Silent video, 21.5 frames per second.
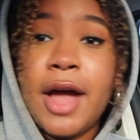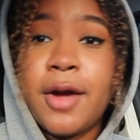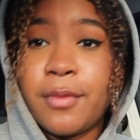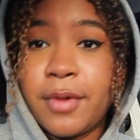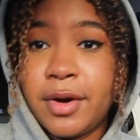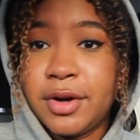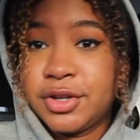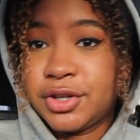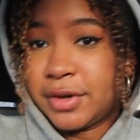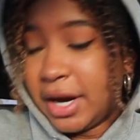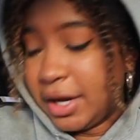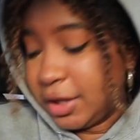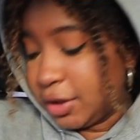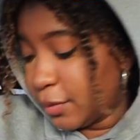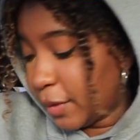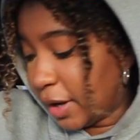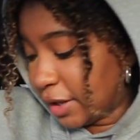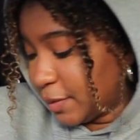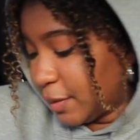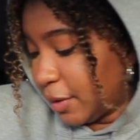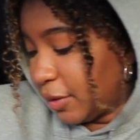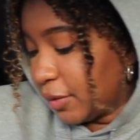i drank the
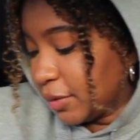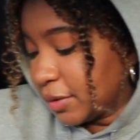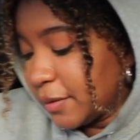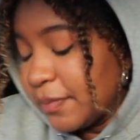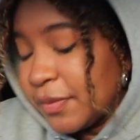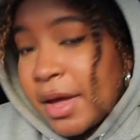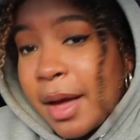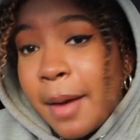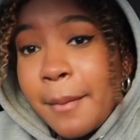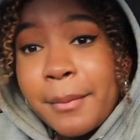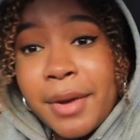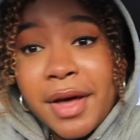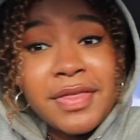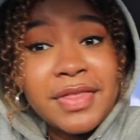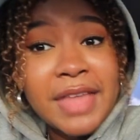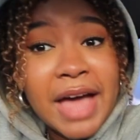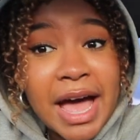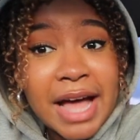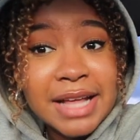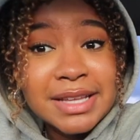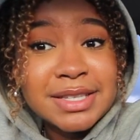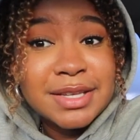red sprinkles but
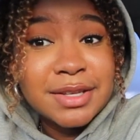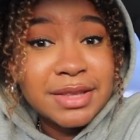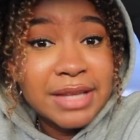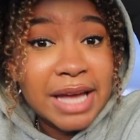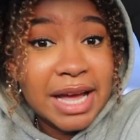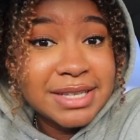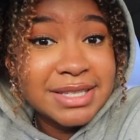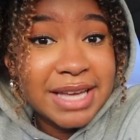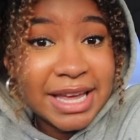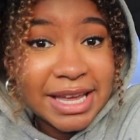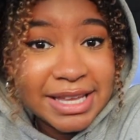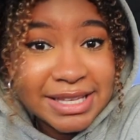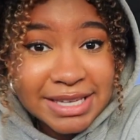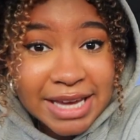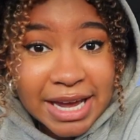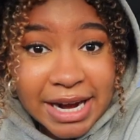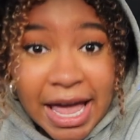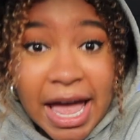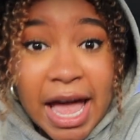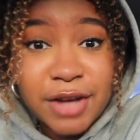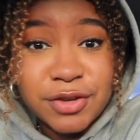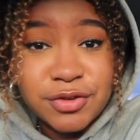that's that's it's
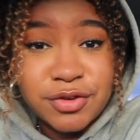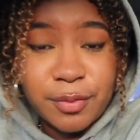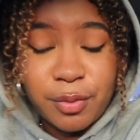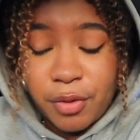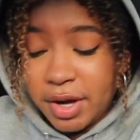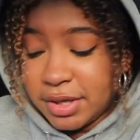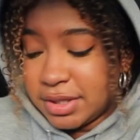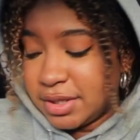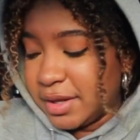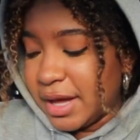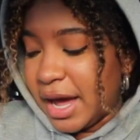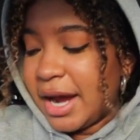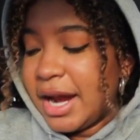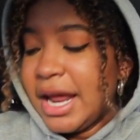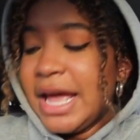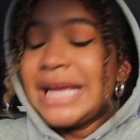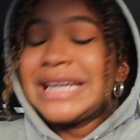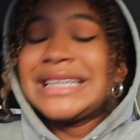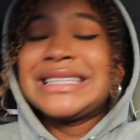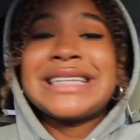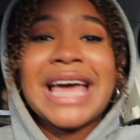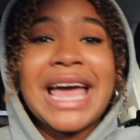getting extra points to that
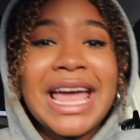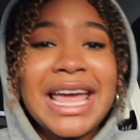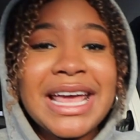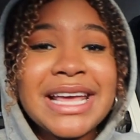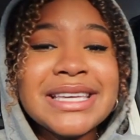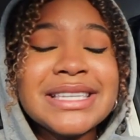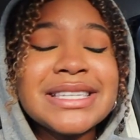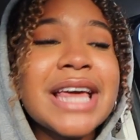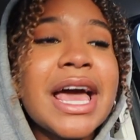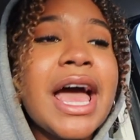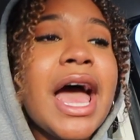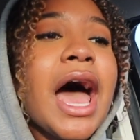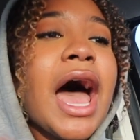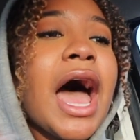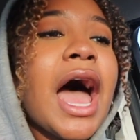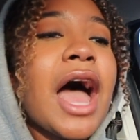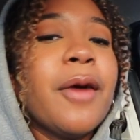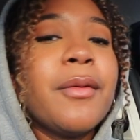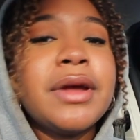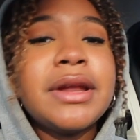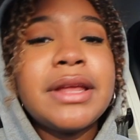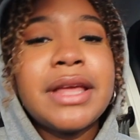taste
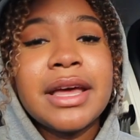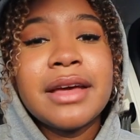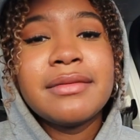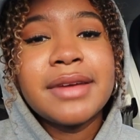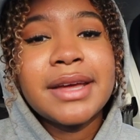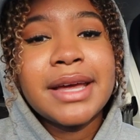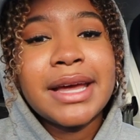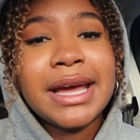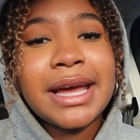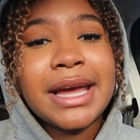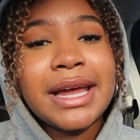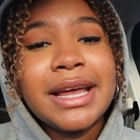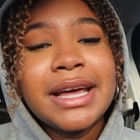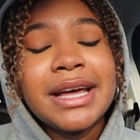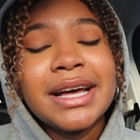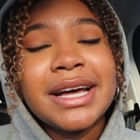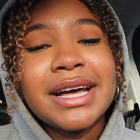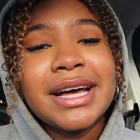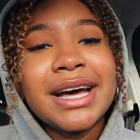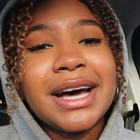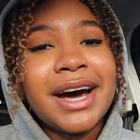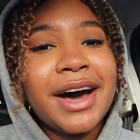i would give it
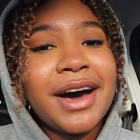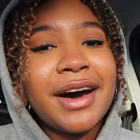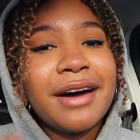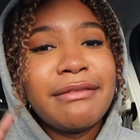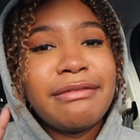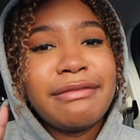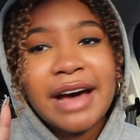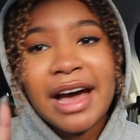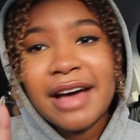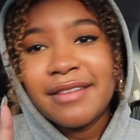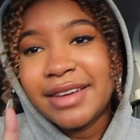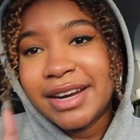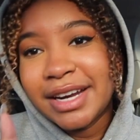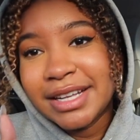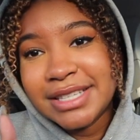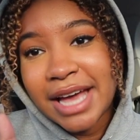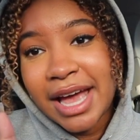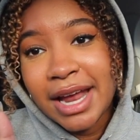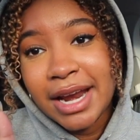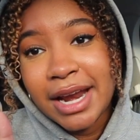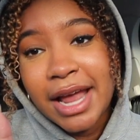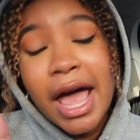a 5 out of
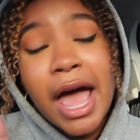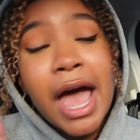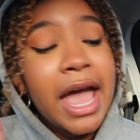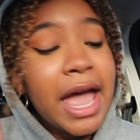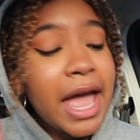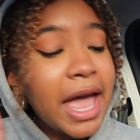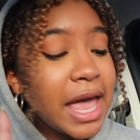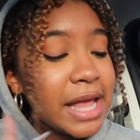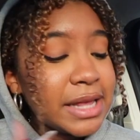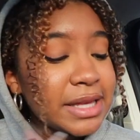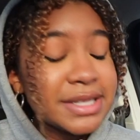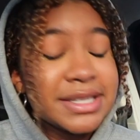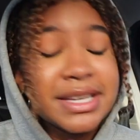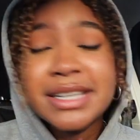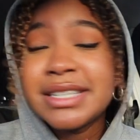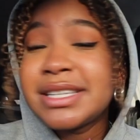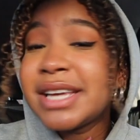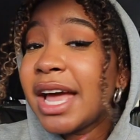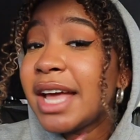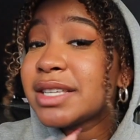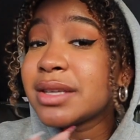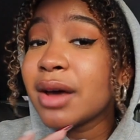10. It doesn't
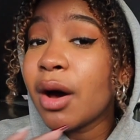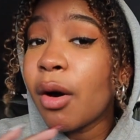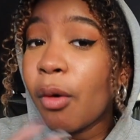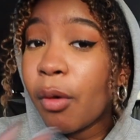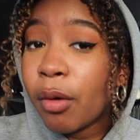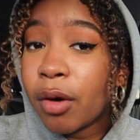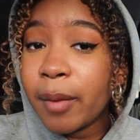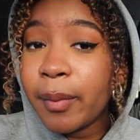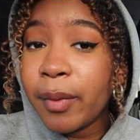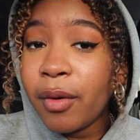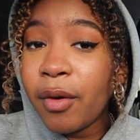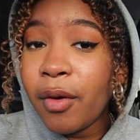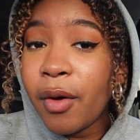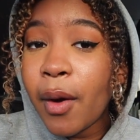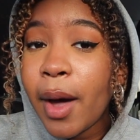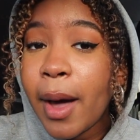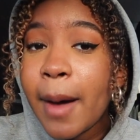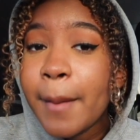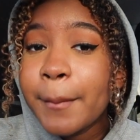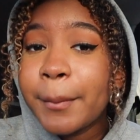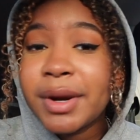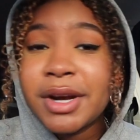taste horrible,
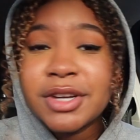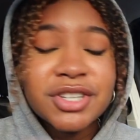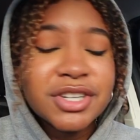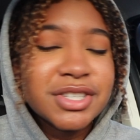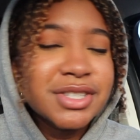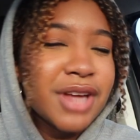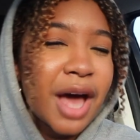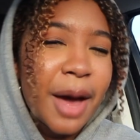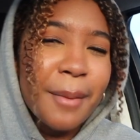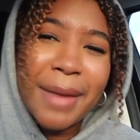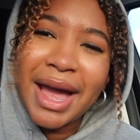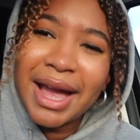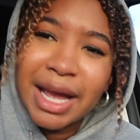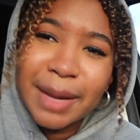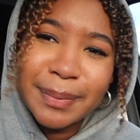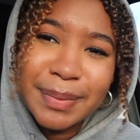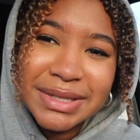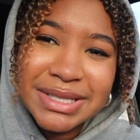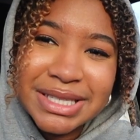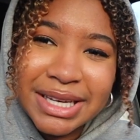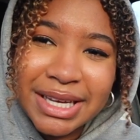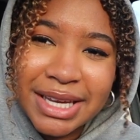but it's just not my
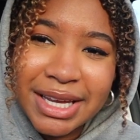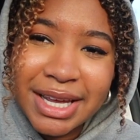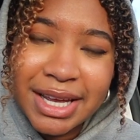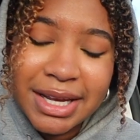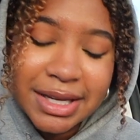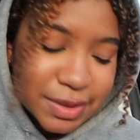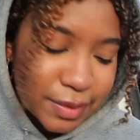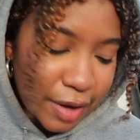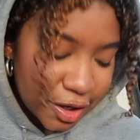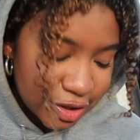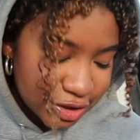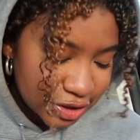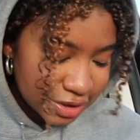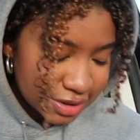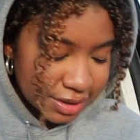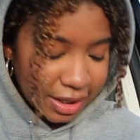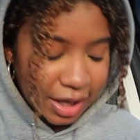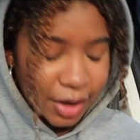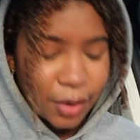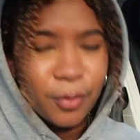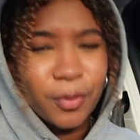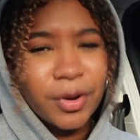cup of tea, so I just
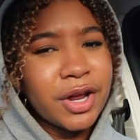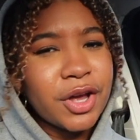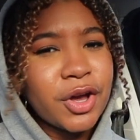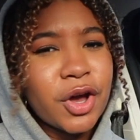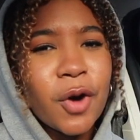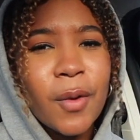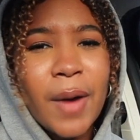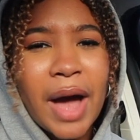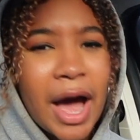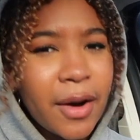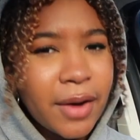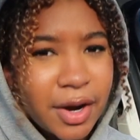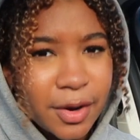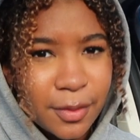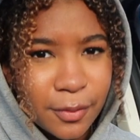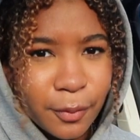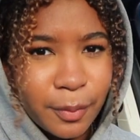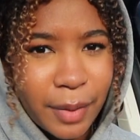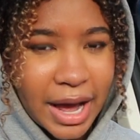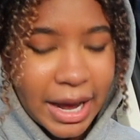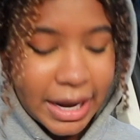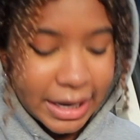like wouldn't go out
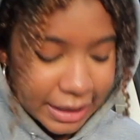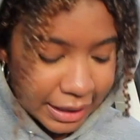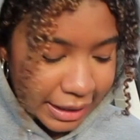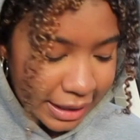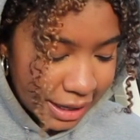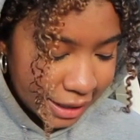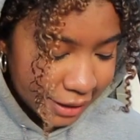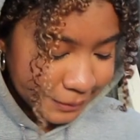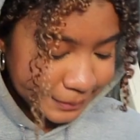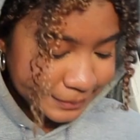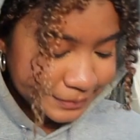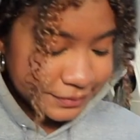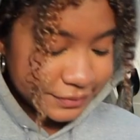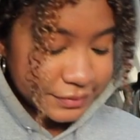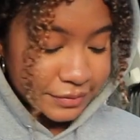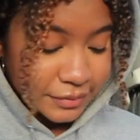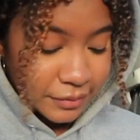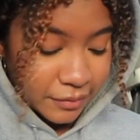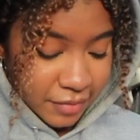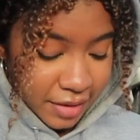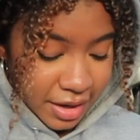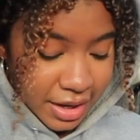and buy it again.
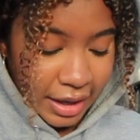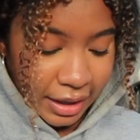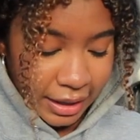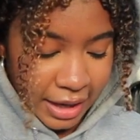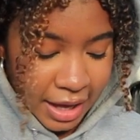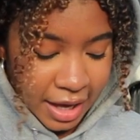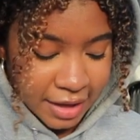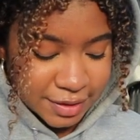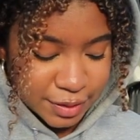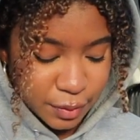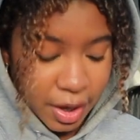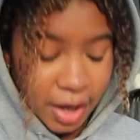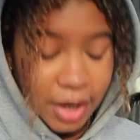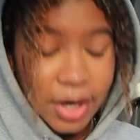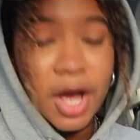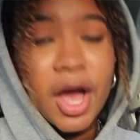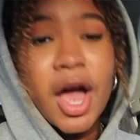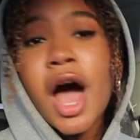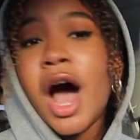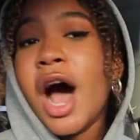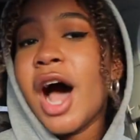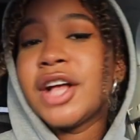Next one,
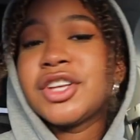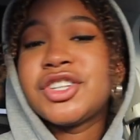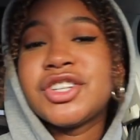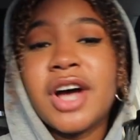hot